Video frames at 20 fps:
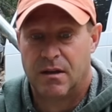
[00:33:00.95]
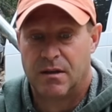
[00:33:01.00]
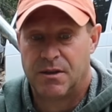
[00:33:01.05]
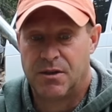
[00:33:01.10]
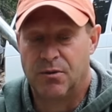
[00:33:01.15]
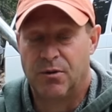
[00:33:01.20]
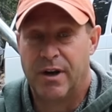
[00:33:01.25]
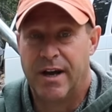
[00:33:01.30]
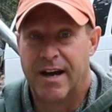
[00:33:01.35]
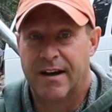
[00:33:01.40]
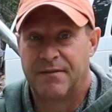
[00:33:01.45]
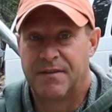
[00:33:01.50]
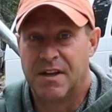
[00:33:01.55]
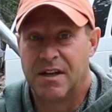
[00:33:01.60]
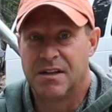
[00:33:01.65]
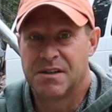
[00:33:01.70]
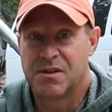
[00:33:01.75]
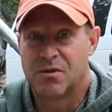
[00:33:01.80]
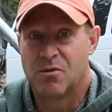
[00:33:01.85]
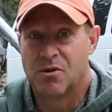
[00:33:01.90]
2.5
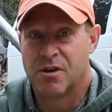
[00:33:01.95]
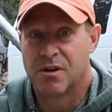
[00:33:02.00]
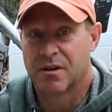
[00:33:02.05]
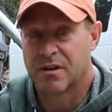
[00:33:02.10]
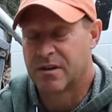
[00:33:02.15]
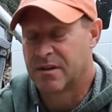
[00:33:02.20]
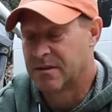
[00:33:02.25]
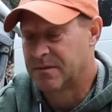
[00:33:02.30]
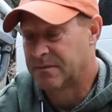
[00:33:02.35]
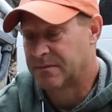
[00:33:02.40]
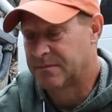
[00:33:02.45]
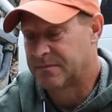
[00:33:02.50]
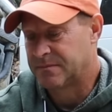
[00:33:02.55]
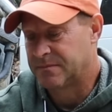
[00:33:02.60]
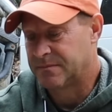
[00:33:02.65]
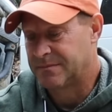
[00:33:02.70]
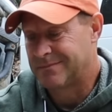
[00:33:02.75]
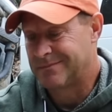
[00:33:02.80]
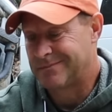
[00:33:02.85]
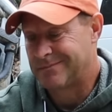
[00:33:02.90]
days of work.
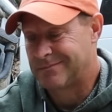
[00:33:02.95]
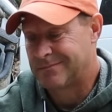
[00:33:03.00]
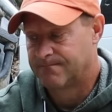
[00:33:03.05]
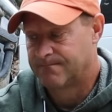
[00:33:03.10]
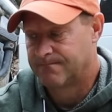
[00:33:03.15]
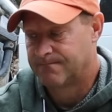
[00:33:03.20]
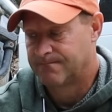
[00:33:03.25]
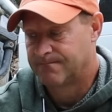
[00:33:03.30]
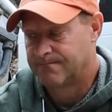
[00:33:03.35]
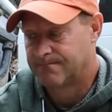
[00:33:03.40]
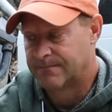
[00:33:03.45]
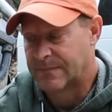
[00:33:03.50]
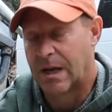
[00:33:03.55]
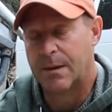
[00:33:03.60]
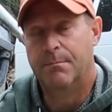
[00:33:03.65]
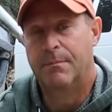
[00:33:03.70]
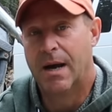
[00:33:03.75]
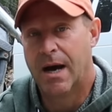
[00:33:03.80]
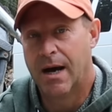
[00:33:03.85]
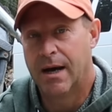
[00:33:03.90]

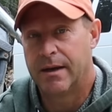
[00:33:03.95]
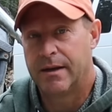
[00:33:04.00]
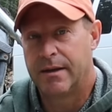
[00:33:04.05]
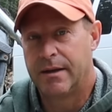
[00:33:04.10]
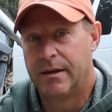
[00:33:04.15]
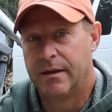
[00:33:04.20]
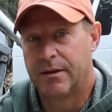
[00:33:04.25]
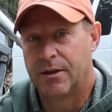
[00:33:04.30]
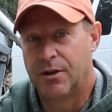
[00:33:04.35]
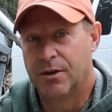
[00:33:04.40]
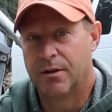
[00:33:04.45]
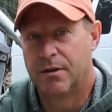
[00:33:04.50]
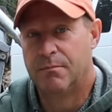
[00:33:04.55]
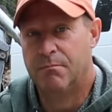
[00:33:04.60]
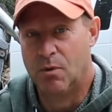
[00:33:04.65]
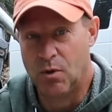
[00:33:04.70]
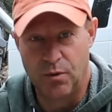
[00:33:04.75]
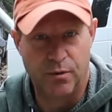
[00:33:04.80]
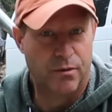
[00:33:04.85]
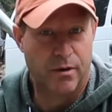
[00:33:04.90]
I'm not in a good
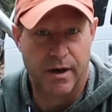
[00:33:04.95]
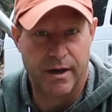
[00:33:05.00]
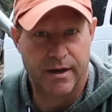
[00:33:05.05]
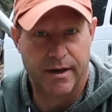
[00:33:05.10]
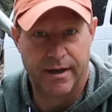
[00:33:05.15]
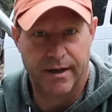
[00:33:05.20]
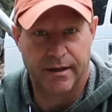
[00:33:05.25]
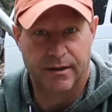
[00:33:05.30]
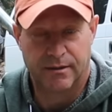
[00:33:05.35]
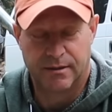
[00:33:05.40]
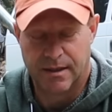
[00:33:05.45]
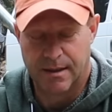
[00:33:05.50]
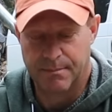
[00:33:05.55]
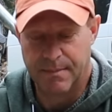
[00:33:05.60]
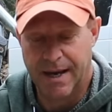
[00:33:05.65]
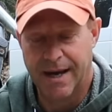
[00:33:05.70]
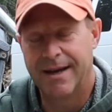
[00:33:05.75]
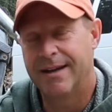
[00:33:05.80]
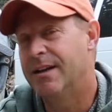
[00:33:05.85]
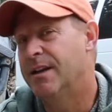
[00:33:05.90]
mood right now. I'm
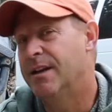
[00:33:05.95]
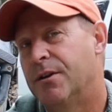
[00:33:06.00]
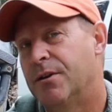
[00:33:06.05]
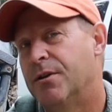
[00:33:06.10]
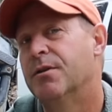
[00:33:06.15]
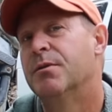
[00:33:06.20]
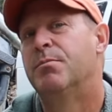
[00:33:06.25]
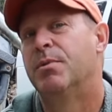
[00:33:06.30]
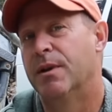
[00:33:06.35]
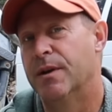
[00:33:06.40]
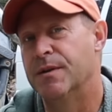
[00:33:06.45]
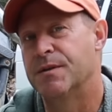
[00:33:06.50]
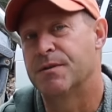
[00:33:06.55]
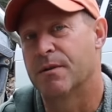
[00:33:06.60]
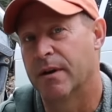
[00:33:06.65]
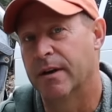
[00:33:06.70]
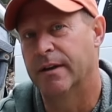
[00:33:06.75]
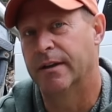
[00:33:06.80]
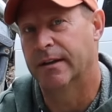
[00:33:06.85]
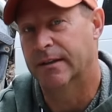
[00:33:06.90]
not good place
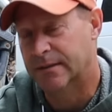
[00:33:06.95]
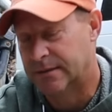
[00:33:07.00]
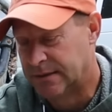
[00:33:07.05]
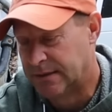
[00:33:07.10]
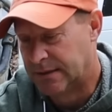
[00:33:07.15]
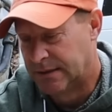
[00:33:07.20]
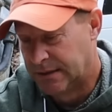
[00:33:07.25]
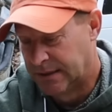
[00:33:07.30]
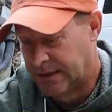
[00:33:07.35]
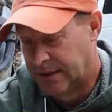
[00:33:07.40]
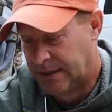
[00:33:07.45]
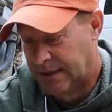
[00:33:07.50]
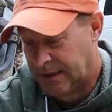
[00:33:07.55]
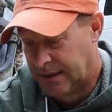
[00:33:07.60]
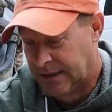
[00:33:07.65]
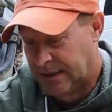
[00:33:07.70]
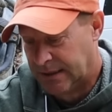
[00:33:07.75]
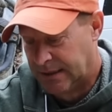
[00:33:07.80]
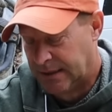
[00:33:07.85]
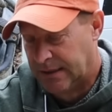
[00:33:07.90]
right now.
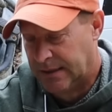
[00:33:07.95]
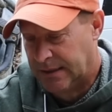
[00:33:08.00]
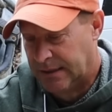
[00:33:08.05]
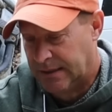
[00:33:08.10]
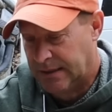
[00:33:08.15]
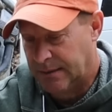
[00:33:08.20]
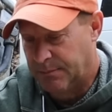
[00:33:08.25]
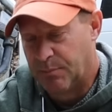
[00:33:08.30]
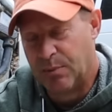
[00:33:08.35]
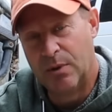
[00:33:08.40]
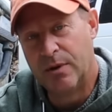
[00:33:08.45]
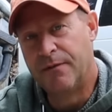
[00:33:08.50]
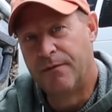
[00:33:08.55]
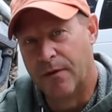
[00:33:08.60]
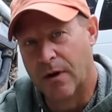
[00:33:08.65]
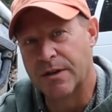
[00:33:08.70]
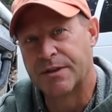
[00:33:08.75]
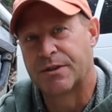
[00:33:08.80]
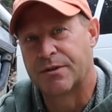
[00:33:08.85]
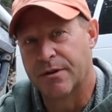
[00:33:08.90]
I'm pretty
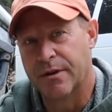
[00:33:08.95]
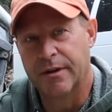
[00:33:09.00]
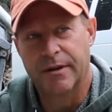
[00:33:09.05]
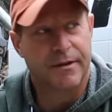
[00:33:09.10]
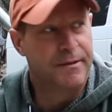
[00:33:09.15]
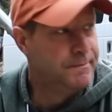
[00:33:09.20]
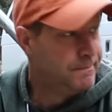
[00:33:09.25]
frustrated.